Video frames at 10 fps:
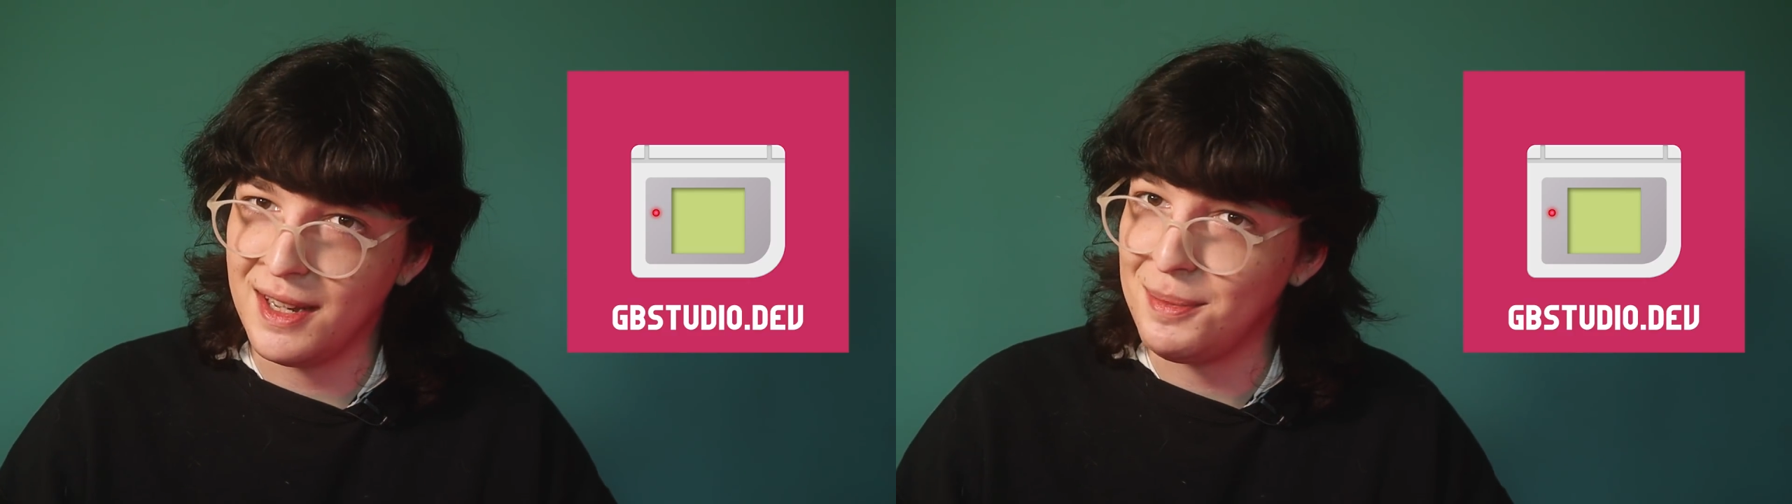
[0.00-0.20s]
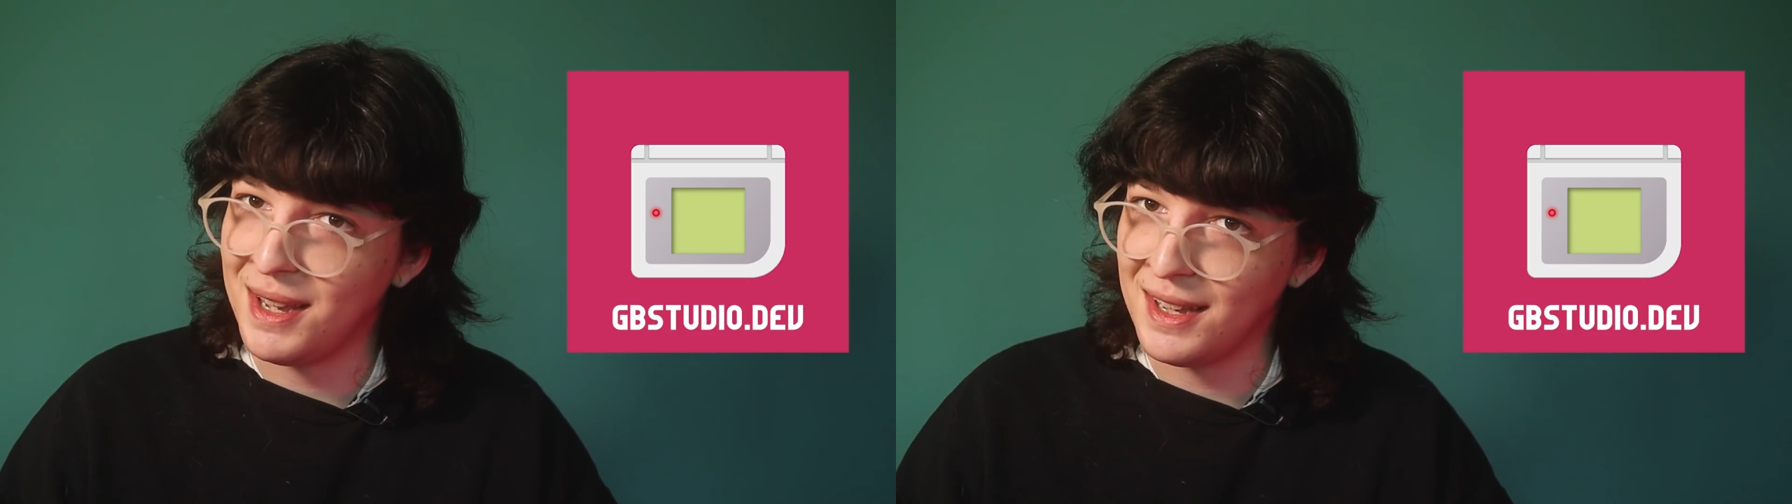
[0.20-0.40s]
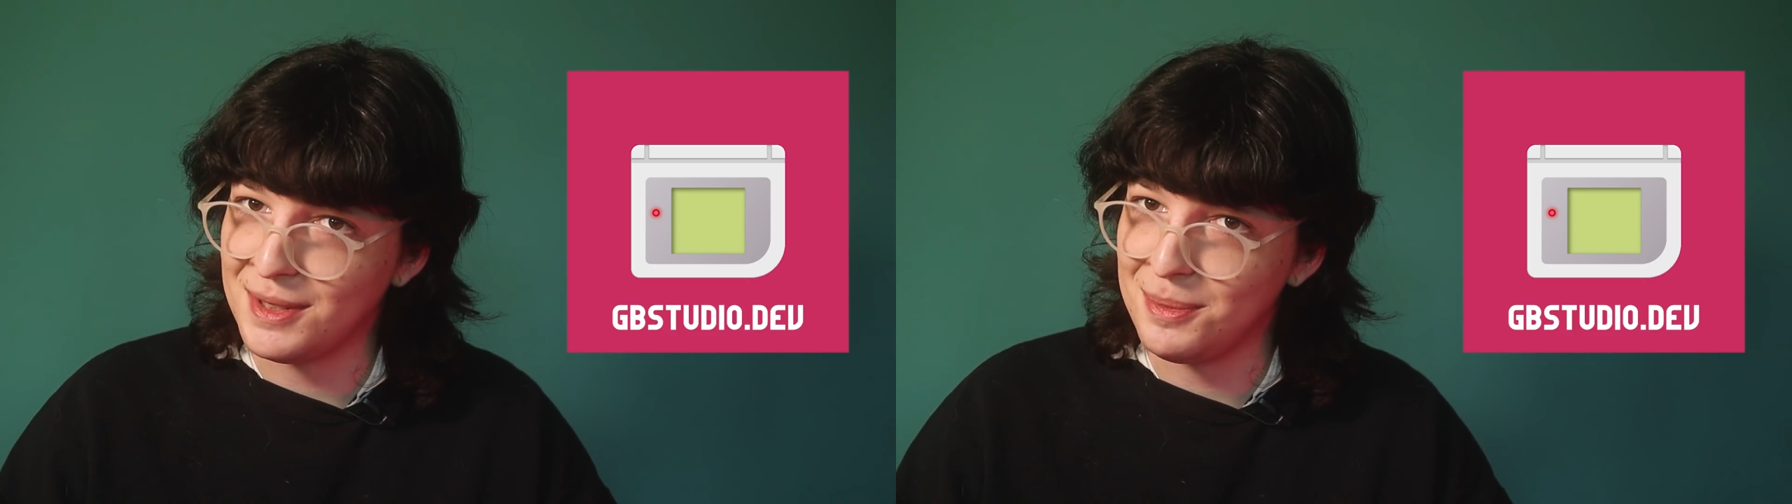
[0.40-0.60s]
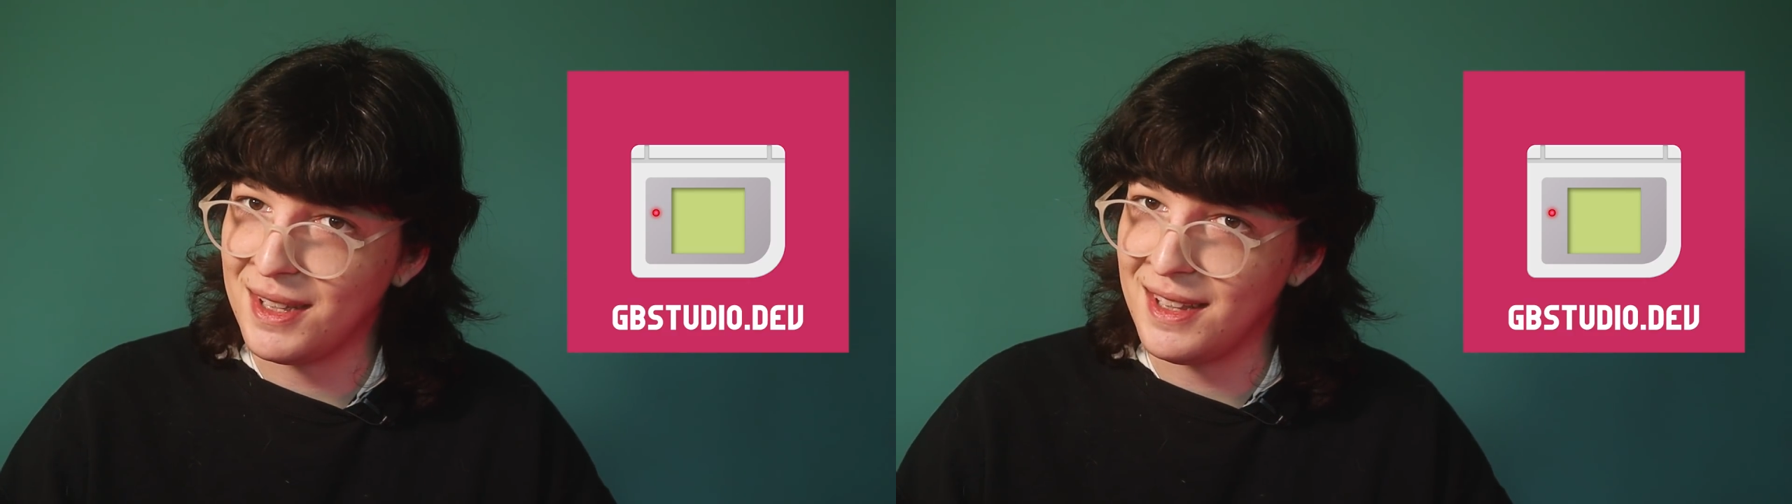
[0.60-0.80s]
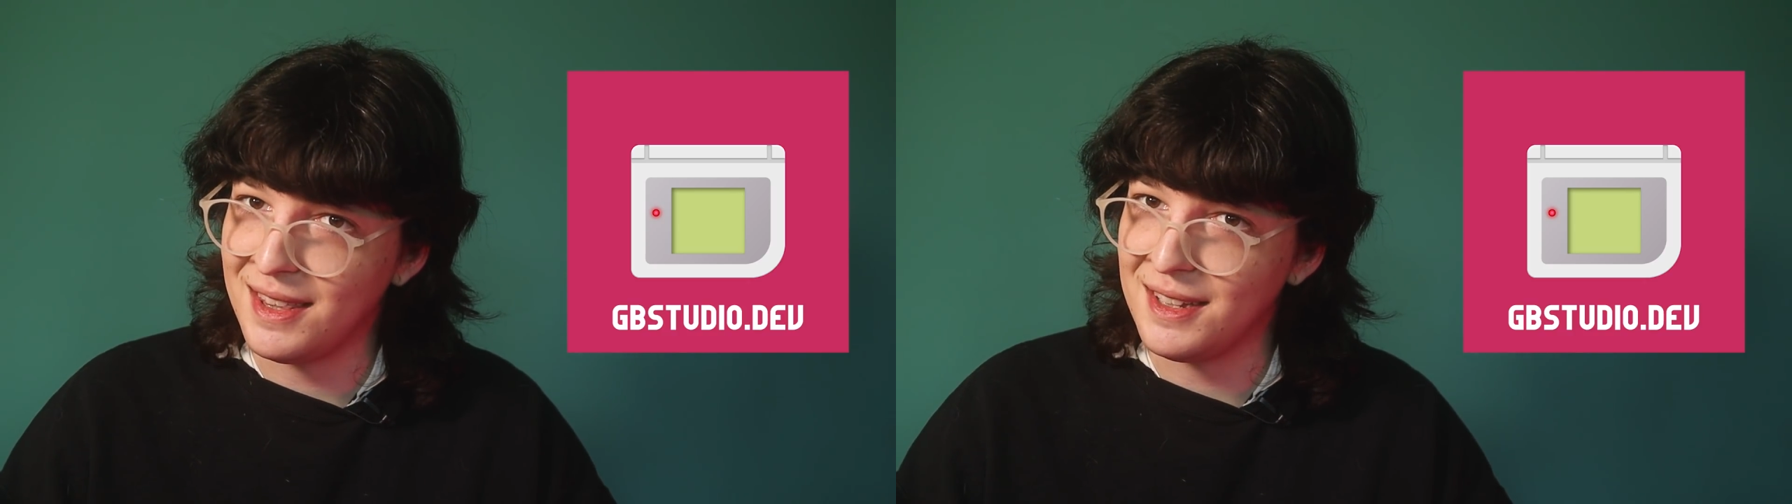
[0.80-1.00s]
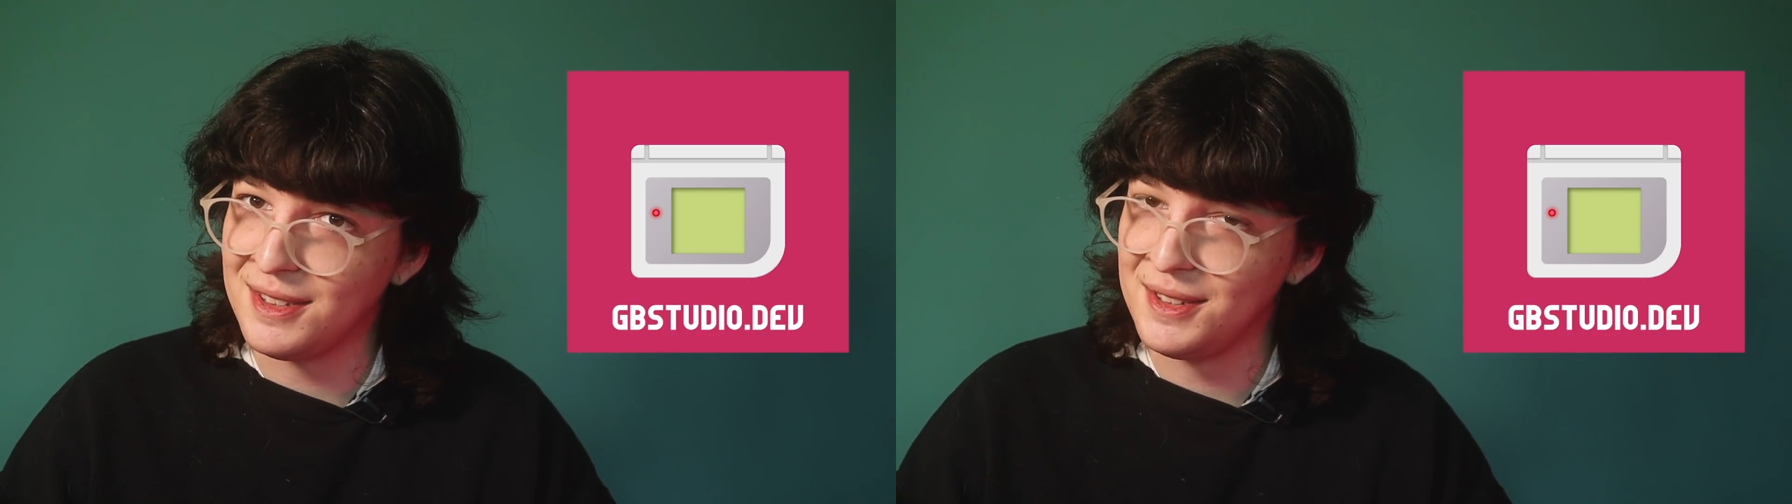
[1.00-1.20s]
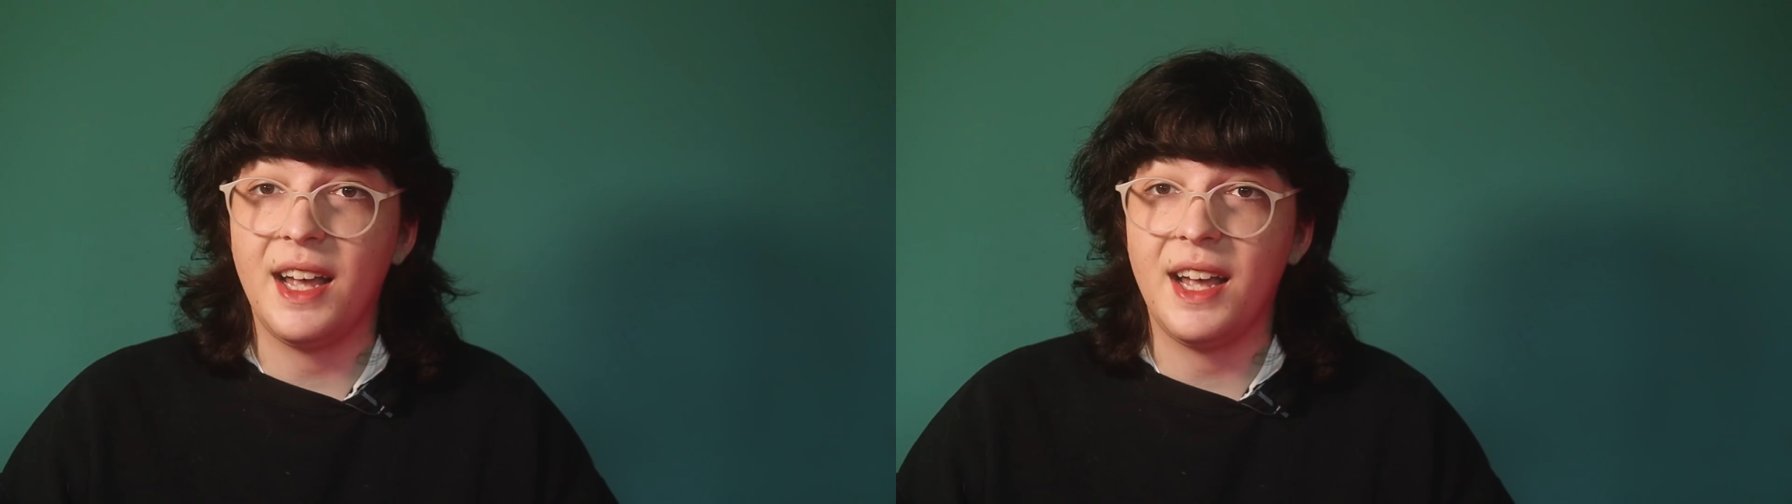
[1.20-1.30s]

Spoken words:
in making something like this.